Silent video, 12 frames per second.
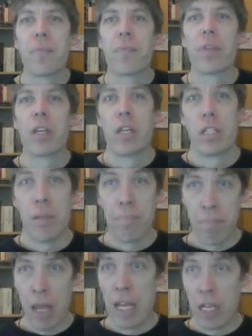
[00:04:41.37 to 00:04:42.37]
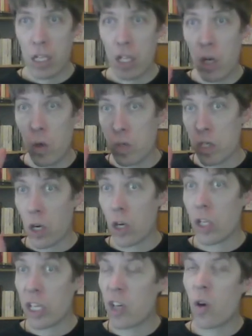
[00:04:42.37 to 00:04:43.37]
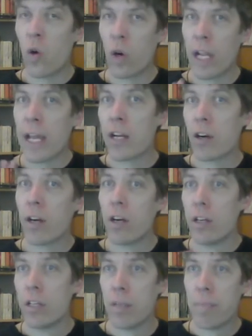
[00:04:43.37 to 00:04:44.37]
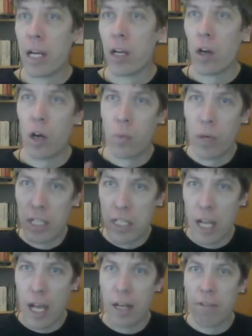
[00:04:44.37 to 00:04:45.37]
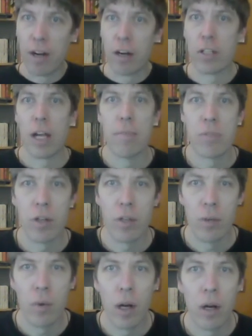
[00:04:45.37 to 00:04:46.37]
Because it may close earlier or later depending on which side of our time zone you are.